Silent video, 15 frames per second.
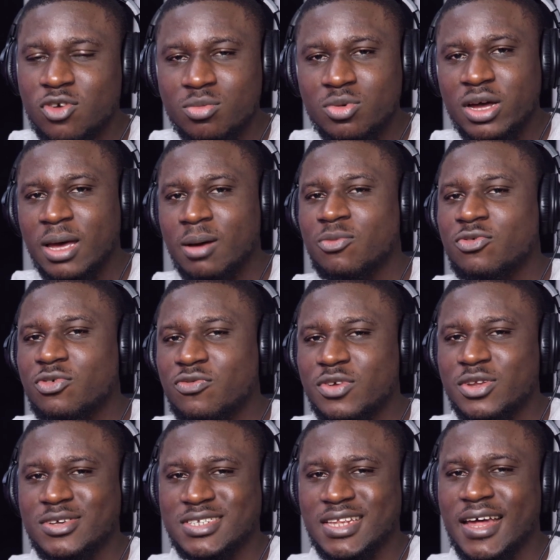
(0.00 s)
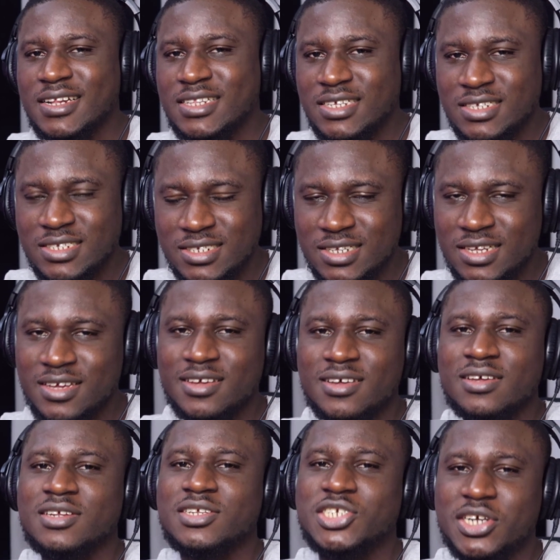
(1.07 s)
for more helpful videos like this.
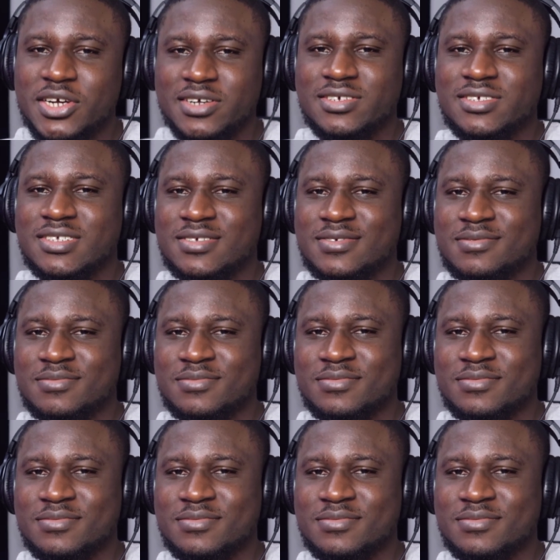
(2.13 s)
Cheers.